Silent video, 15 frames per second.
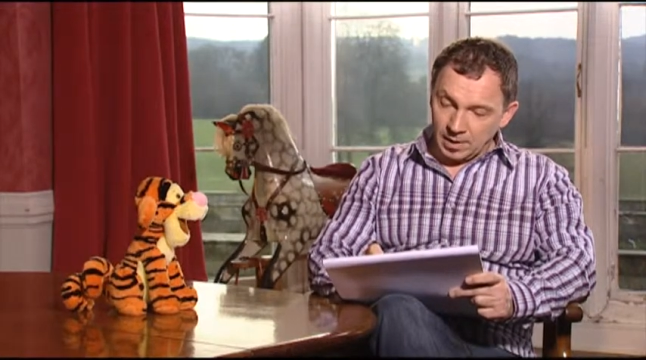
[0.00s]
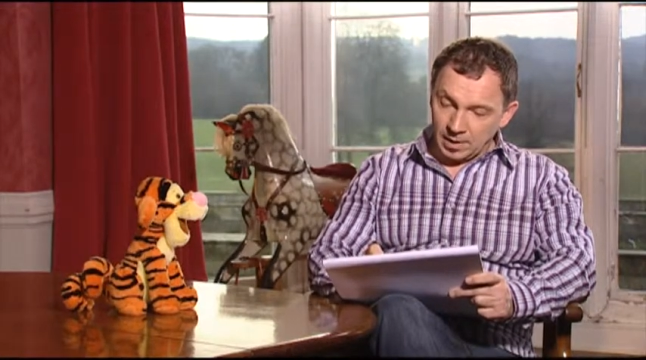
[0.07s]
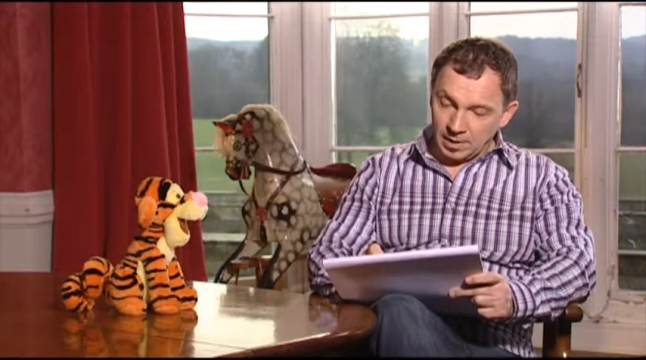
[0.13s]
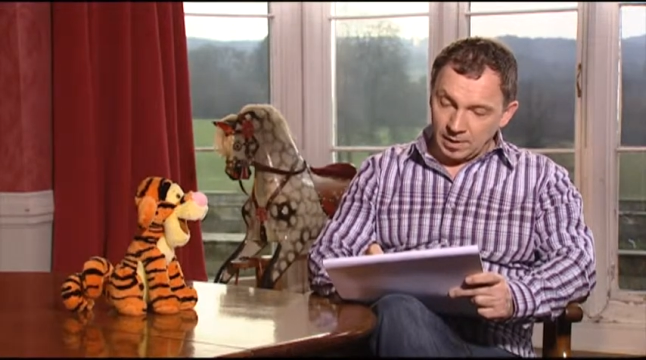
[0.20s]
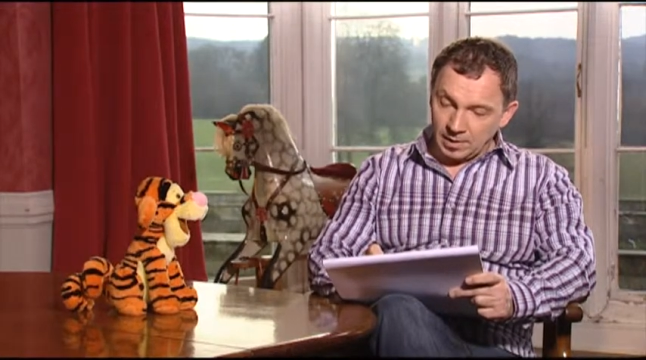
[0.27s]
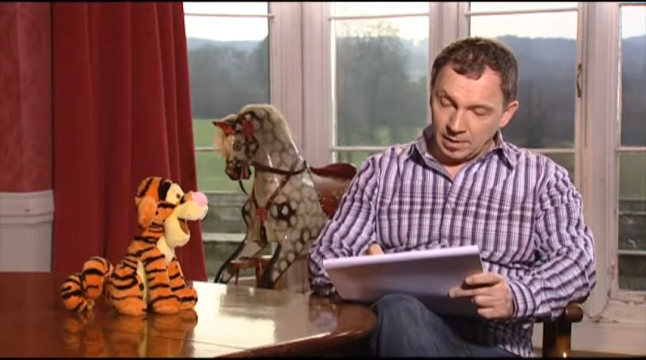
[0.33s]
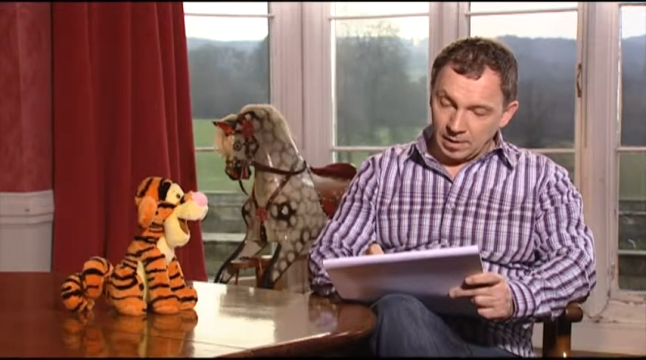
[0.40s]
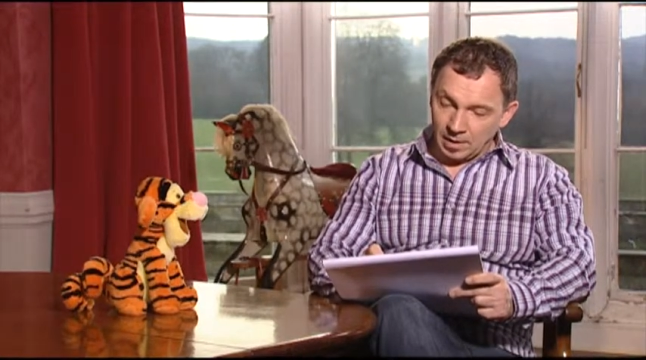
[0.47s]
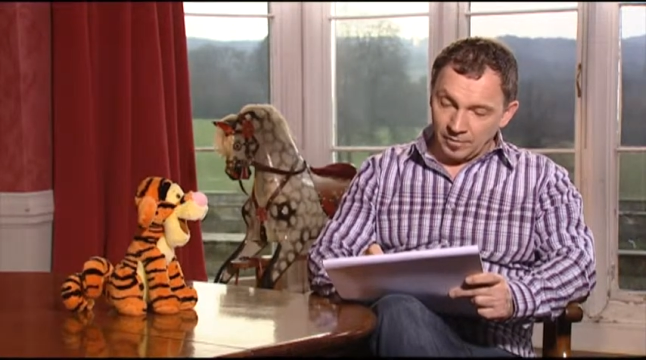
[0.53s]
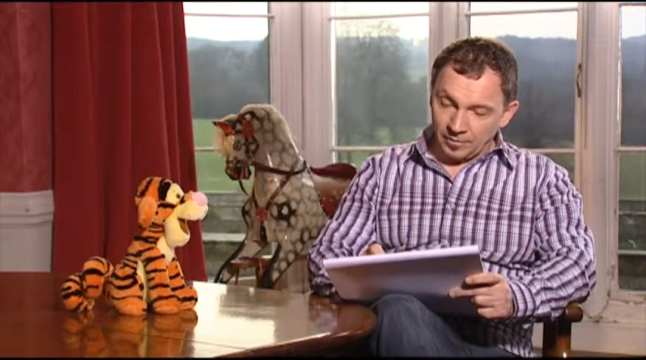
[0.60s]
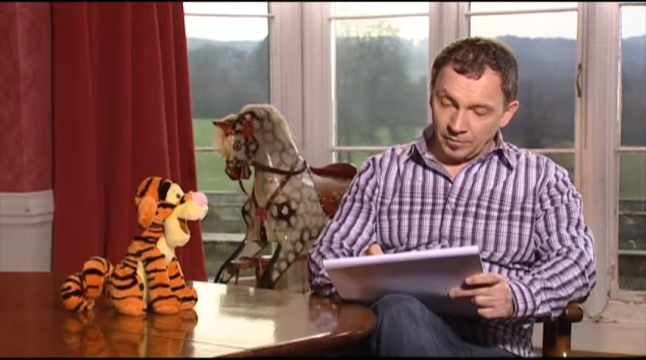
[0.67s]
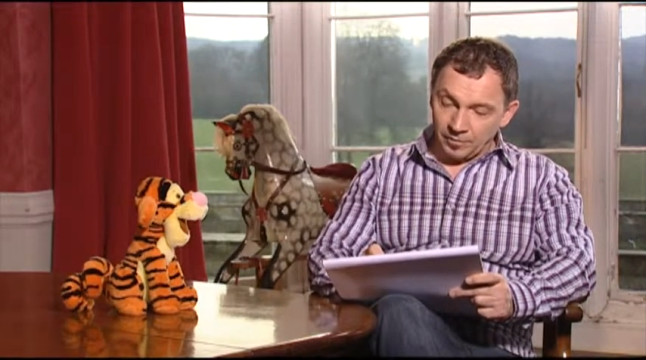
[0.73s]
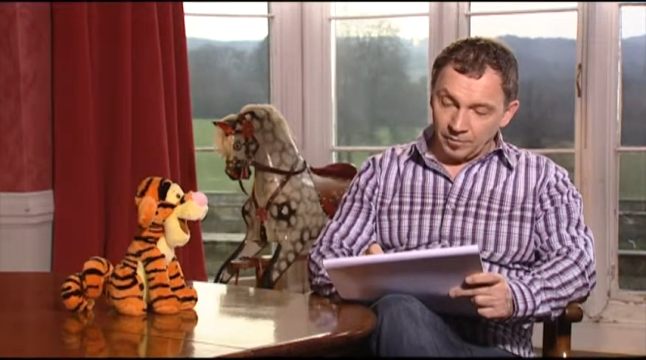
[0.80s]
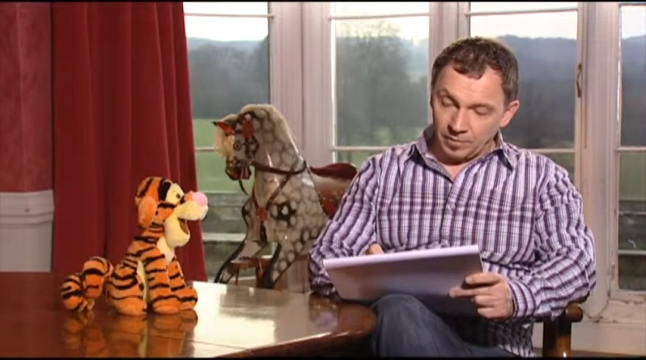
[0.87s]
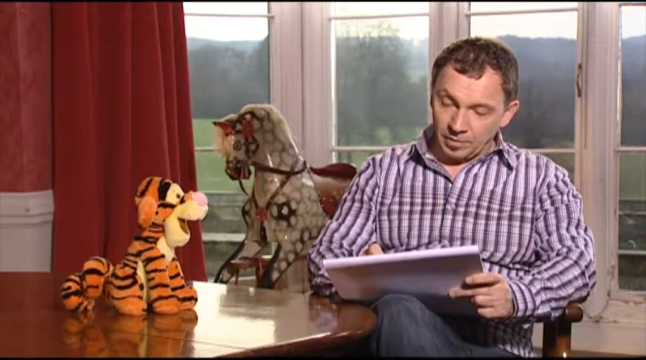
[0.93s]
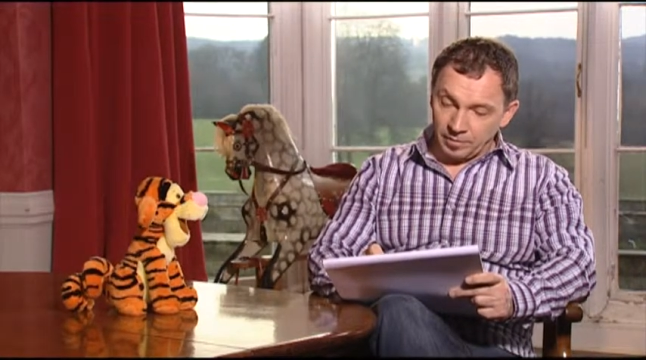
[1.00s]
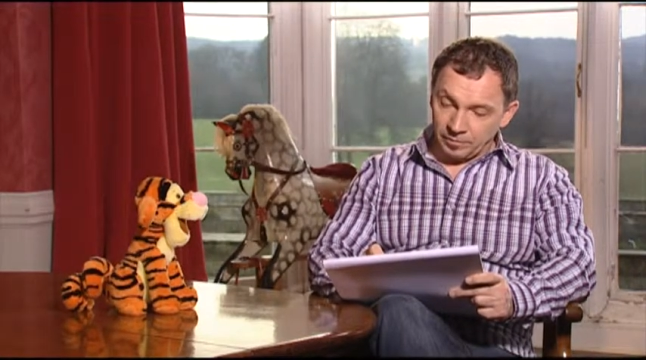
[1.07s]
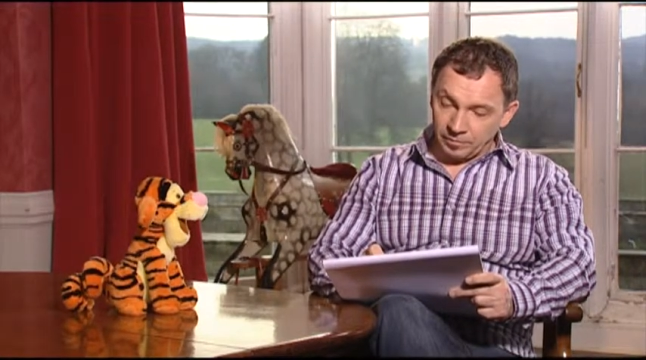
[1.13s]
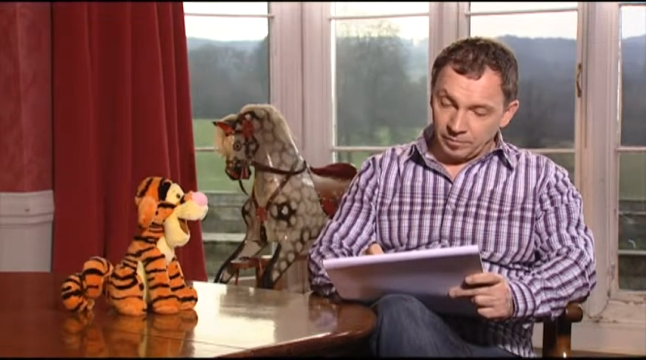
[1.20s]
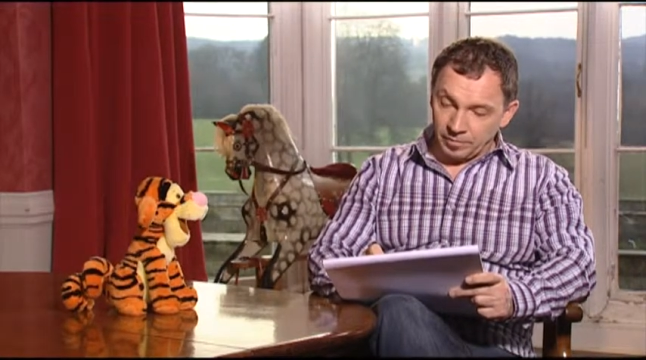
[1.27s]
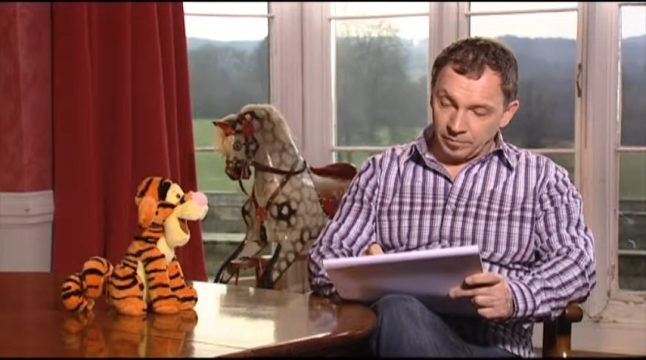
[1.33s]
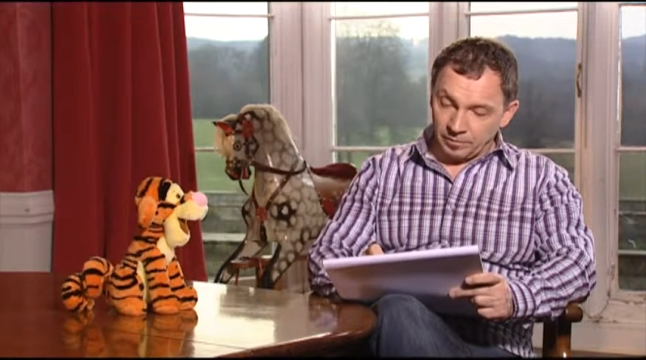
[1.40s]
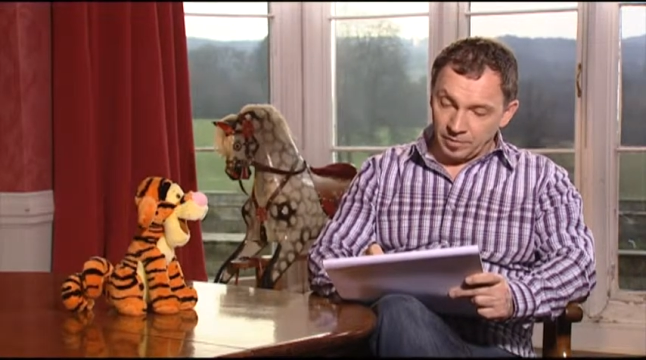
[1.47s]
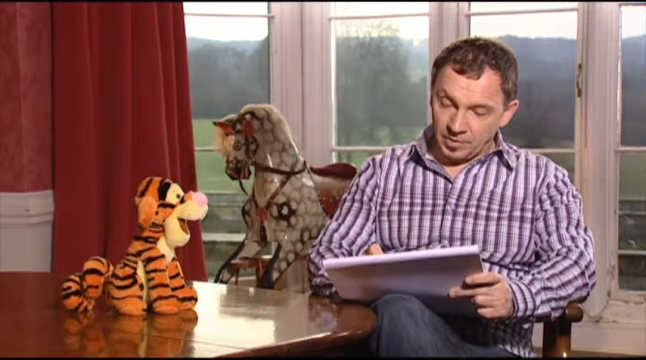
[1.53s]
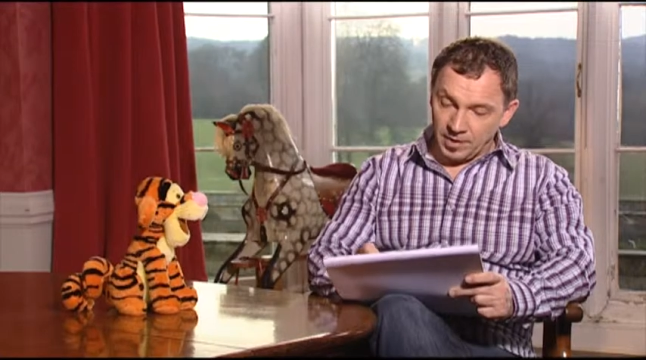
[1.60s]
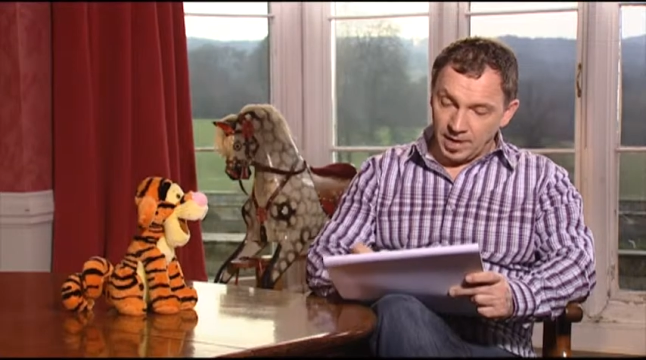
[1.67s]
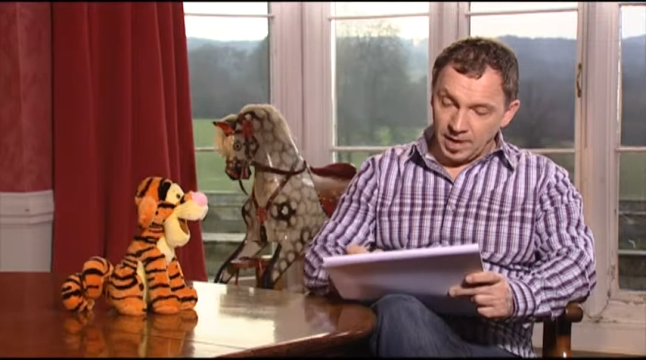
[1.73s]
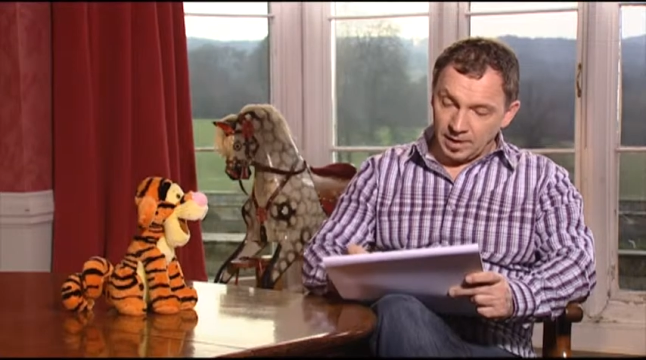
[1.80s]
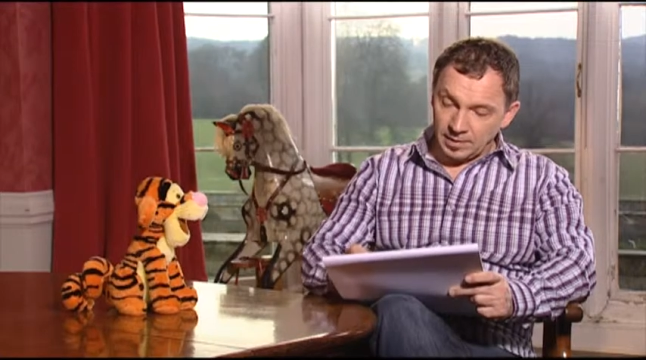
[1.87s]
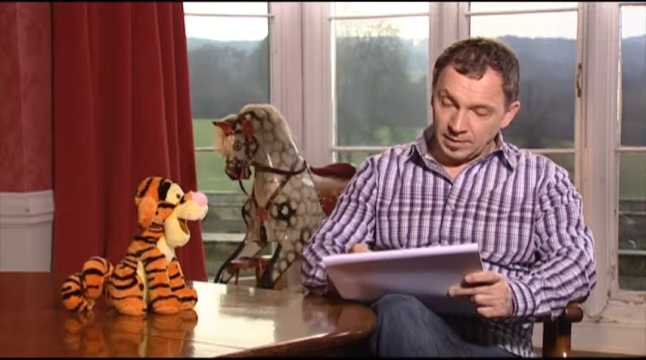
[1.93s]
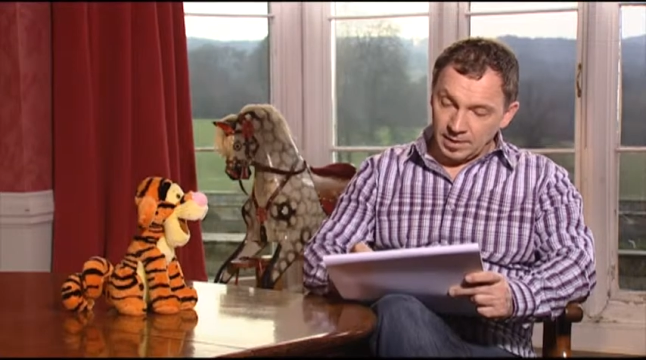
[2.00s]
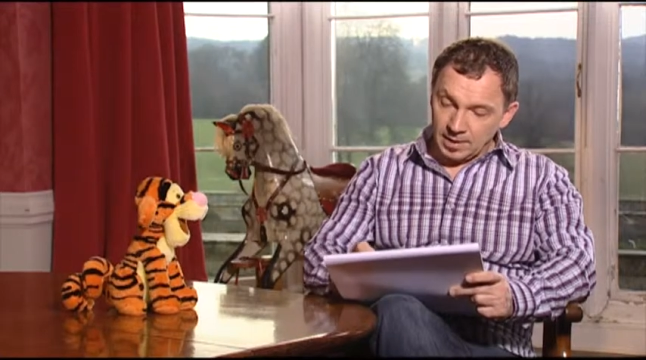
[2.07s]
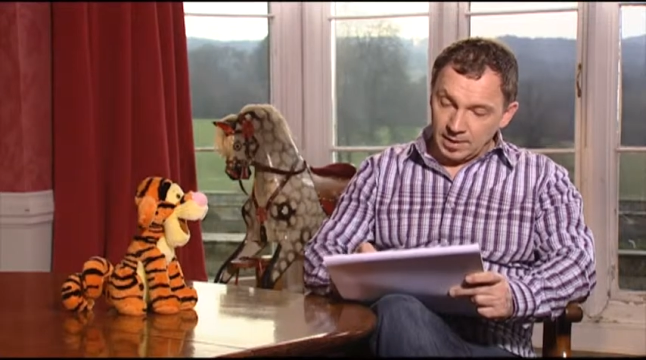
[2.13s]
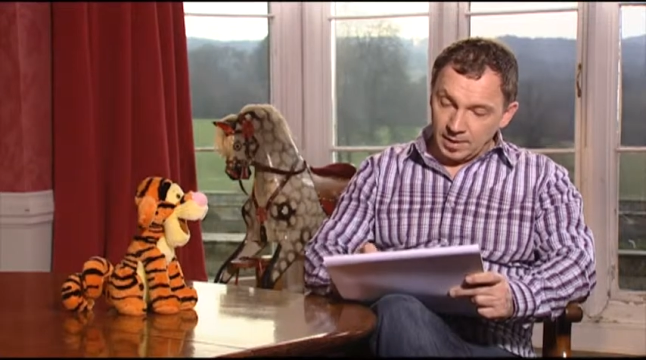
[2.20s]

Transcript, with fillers: and I love him for for, for that.